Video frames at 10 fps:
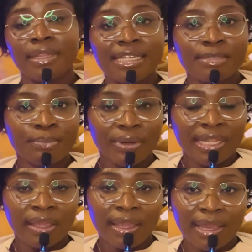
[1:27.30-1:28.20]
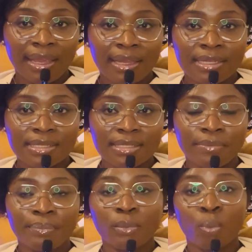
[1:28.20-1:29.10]
next point here is,
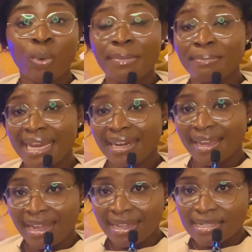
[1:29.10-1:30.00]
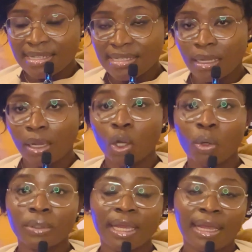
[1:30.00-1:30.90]
when men can't,
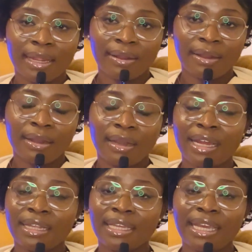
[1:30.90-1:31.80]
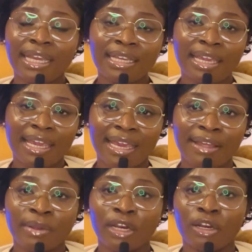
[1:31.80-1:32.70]
God can. Now the king
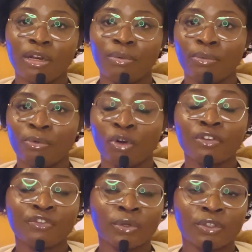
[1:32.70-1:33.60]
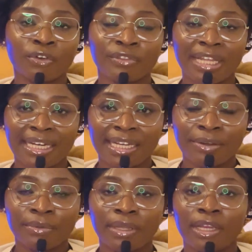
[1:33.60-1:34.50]
here got fond of
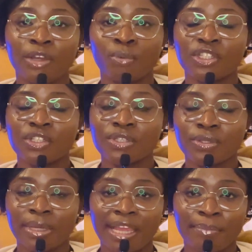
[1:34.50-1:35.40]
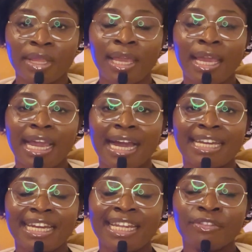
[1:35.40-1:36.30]
Daniel. It was used to him.
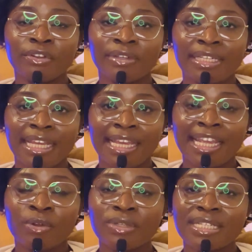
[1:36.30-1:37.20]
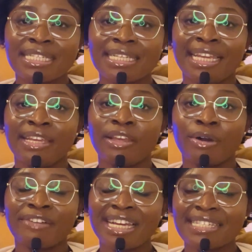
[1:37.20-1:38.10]
And at the end of the day, he noticed,
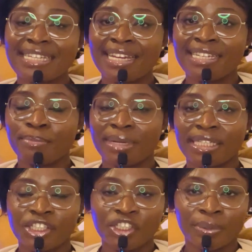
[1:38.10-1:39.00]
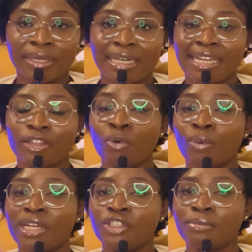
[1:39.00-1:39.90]
after signing the petition, that no
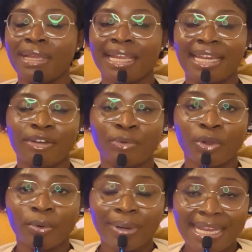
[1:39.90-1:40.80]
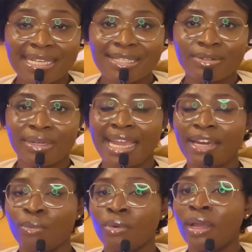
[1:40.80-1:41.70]
one should make any request to any